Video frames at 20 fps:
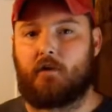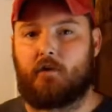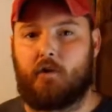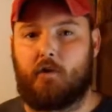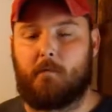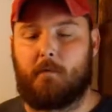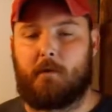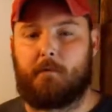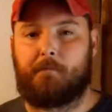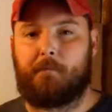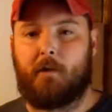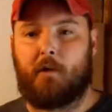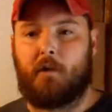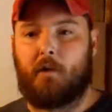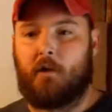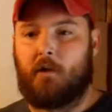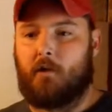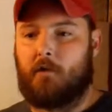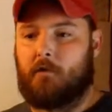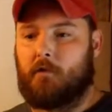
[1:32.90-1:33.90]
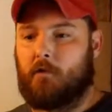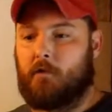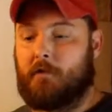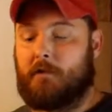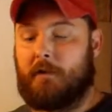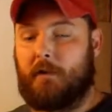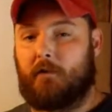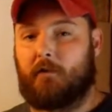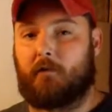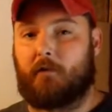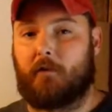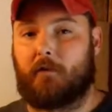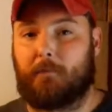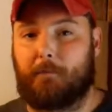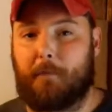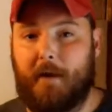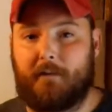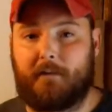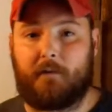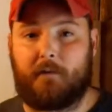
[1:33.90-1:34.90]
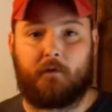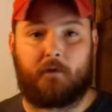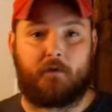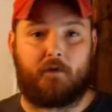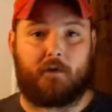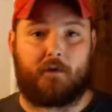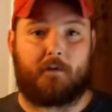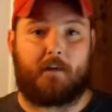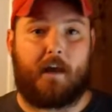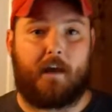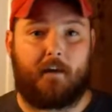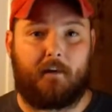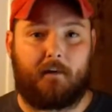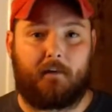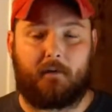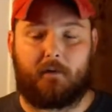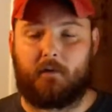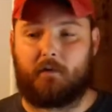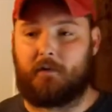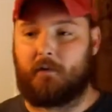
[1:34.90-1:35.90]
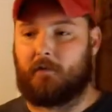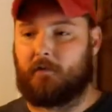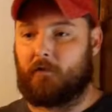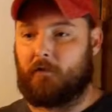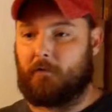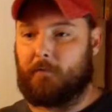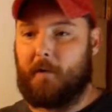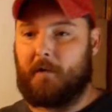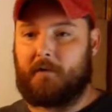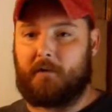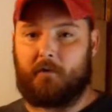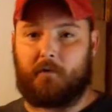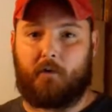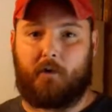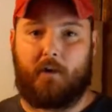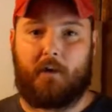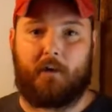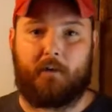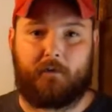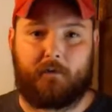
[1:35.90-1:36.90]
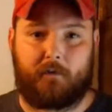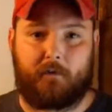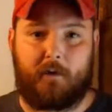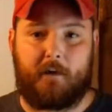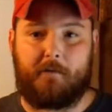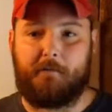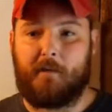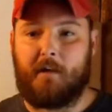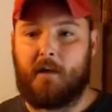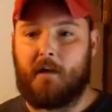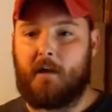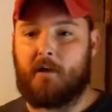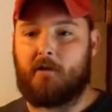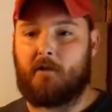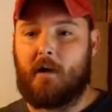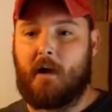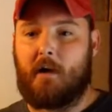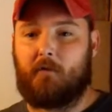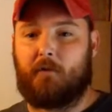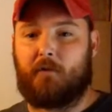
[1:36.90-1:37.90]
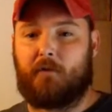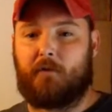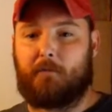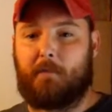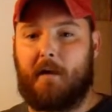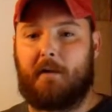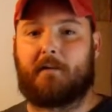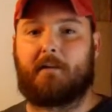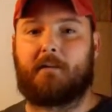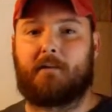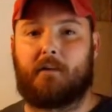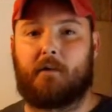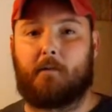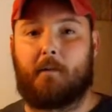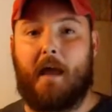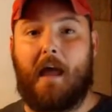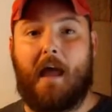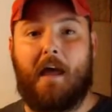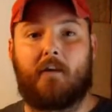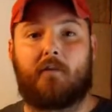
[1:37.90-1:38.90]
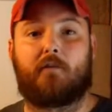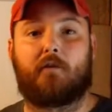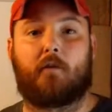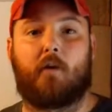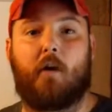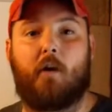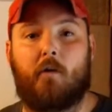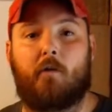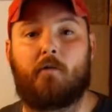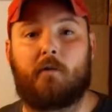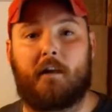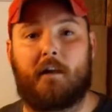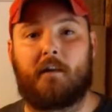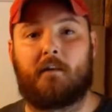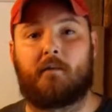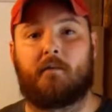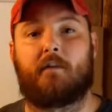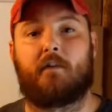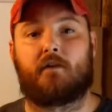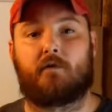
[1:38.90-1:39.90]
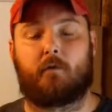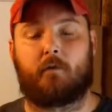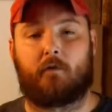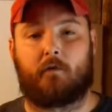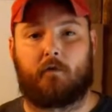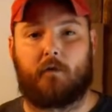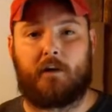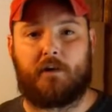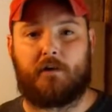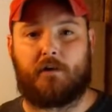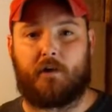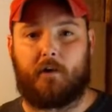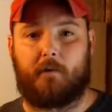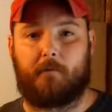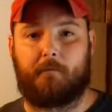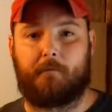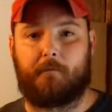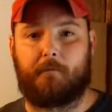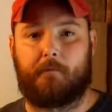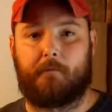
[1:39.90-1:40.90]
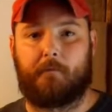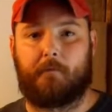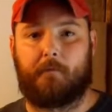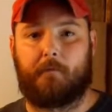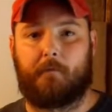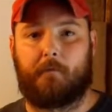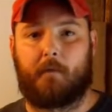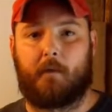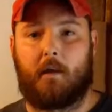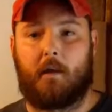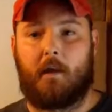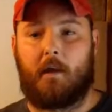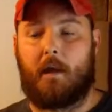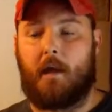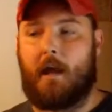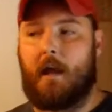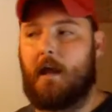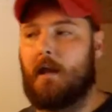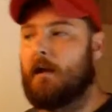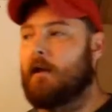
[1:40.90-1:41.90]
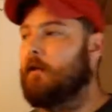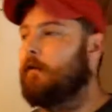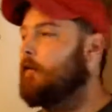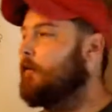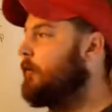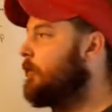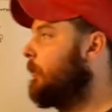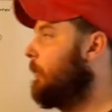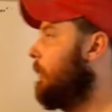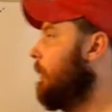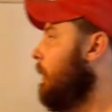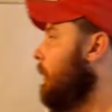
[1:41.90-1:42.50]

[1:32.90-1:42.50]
because whenever you humanize something that's not a human, you're disrespecting their genetics, you're disrespecting their history, and you're not respecting them as their own